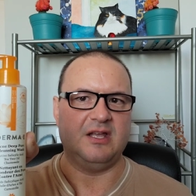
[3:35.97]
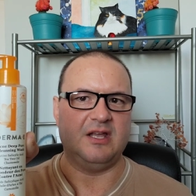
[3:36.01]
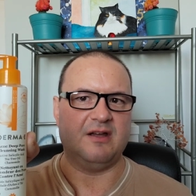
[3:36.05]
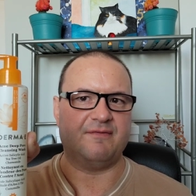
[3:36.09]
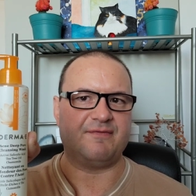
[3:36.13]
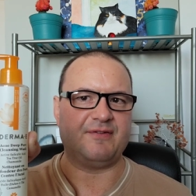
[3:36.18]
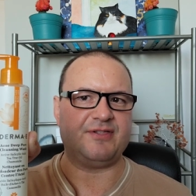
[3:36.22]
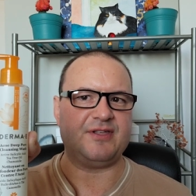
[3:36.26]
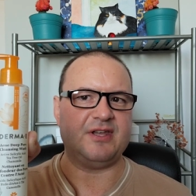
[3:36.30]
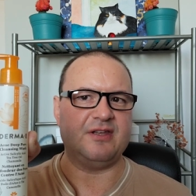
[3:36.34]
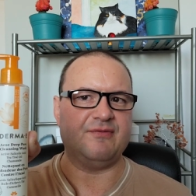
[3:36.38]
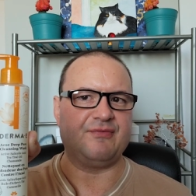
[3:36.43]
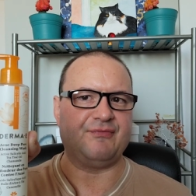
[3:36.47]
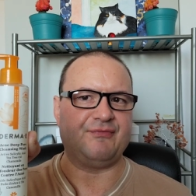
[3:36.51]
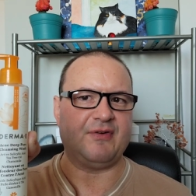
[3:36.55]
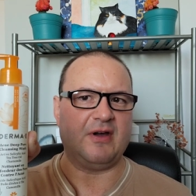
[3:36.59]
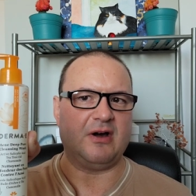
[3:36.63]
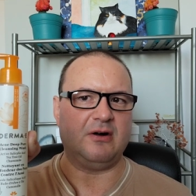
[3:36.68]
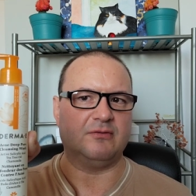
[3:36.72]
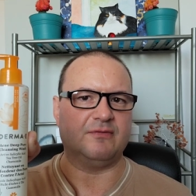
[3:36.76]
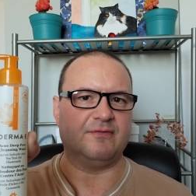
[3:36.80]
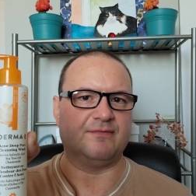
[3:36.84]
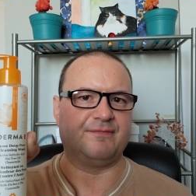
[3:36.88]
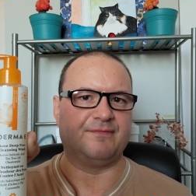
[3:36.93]
Everything
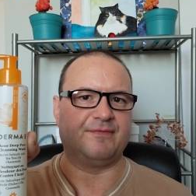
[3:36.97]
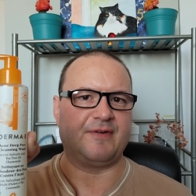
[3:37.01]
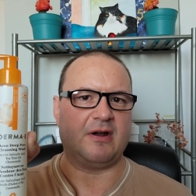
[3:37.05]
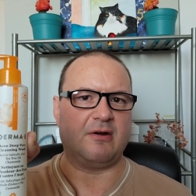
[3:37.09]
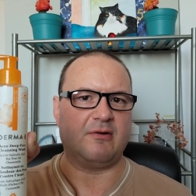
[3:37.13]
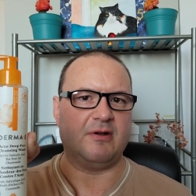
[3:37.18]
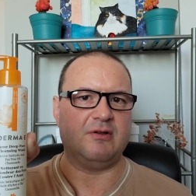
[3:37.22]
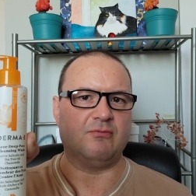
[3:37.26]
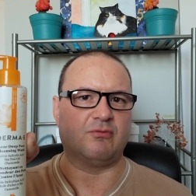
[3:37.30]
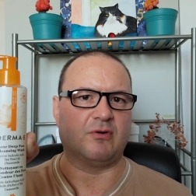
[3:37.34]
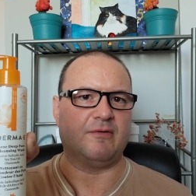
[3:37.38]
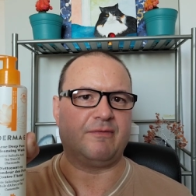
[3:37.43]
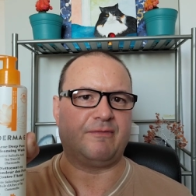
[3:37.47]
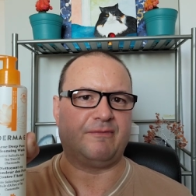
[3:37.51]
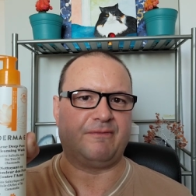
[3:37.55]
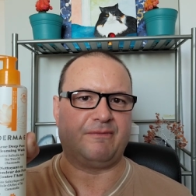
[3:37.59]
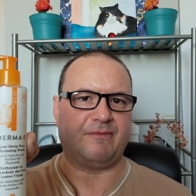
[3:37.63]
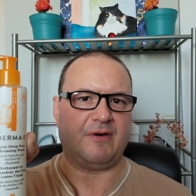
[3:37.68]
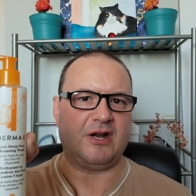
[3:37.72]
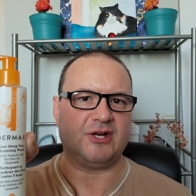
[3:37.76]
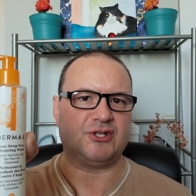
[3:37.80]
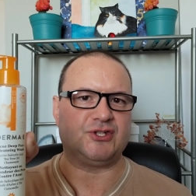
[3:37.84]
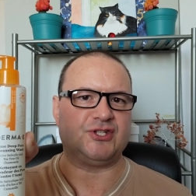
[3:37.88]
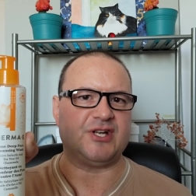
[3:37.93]
felt very
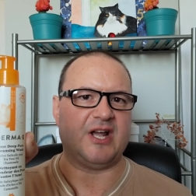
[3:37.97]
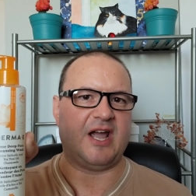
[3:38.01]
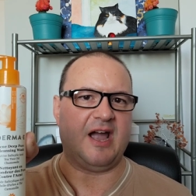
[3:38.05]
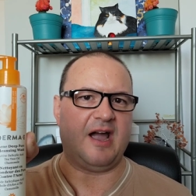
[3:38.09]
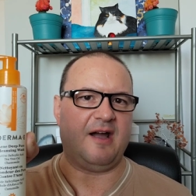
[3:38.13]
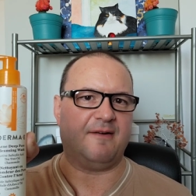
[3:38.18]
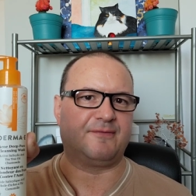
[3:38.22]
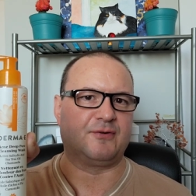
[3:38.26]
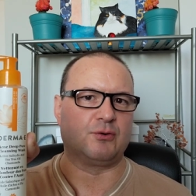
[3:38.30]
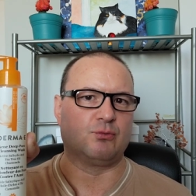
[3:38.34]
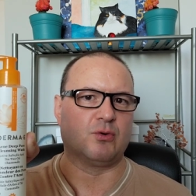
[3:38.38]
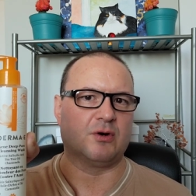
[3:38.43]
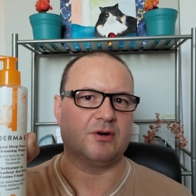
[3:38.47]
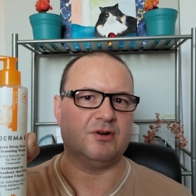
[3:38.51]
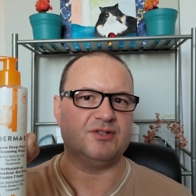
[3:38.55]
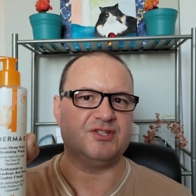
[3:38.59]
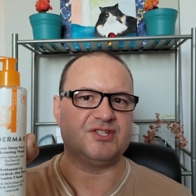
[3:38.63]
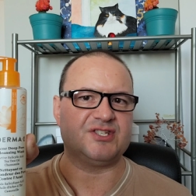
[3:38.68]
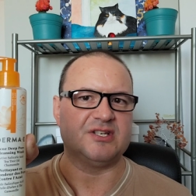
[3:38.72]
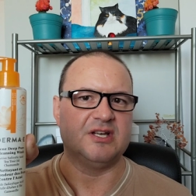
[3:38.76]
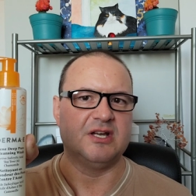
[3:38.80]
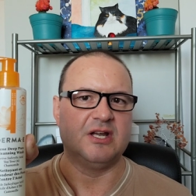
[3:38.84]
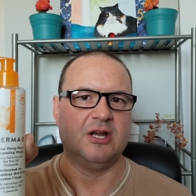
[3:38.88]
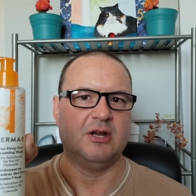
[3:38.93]
refreshed
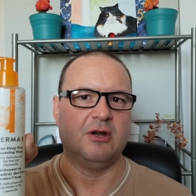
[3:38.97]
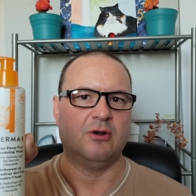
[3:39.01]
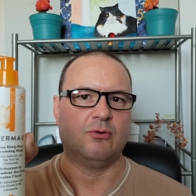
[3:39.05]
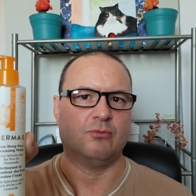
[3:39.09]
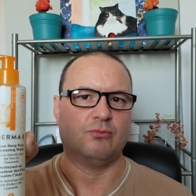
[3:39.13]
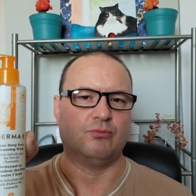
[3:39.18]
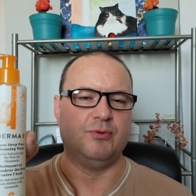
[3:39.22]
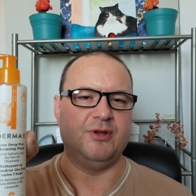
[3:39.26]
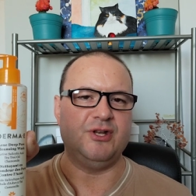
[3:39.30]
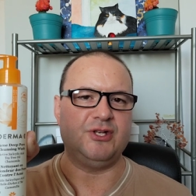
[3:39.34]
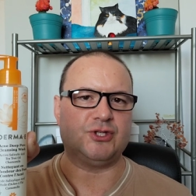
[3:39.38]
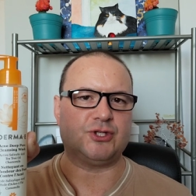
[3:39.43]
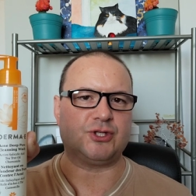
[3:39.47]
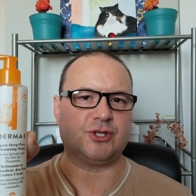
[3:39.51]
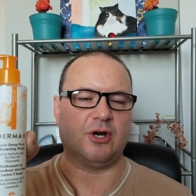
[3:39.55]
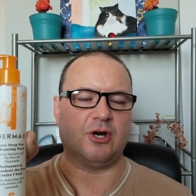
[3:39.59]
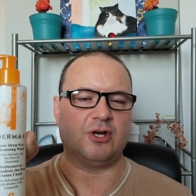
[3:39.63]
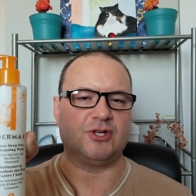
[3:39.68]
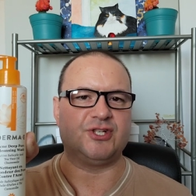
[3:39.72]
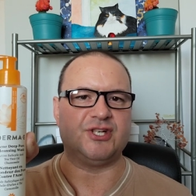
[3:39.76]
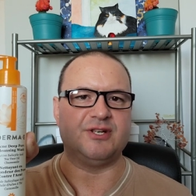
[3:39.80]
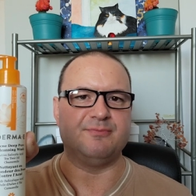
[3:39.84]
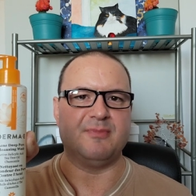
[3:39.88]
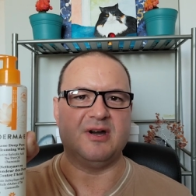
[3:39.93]
afterwards,
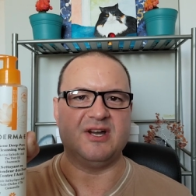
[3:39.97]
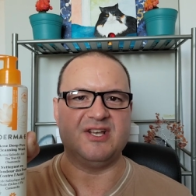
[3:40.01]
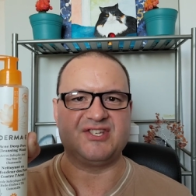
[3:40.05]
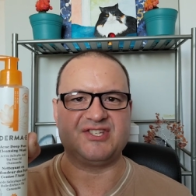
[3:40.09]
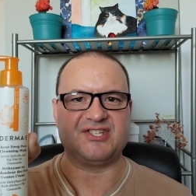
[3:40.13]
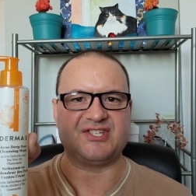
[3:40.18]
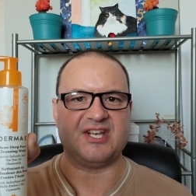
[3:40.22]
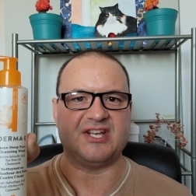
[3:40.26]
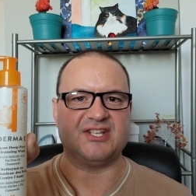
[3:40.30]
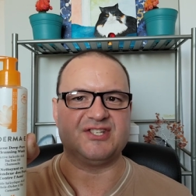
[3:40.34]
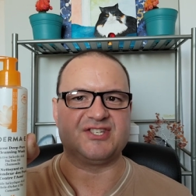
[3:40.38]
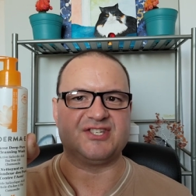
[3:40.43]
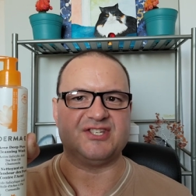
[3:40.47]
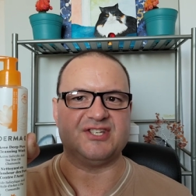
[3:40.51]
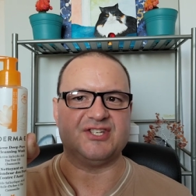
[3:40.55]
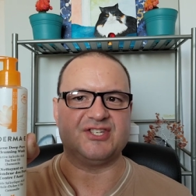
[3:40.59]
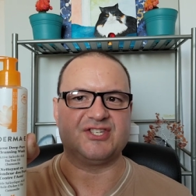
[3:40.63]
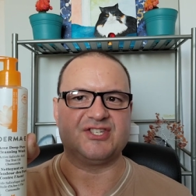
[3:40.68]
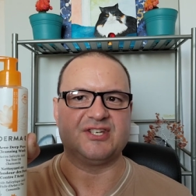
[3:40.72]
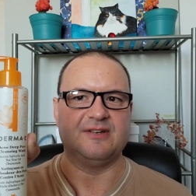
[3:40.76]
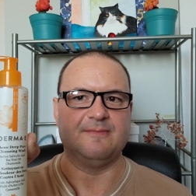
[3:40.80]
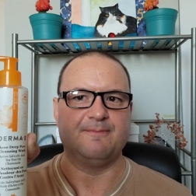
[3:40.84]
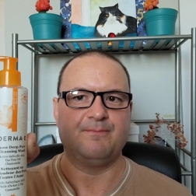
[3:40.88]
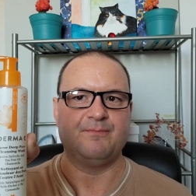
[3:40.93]
recharging my
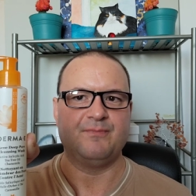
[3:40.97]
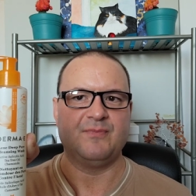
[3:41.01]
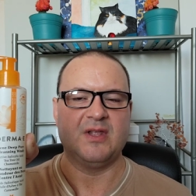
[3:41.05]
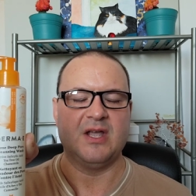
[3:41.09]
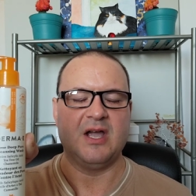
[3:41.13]
senses.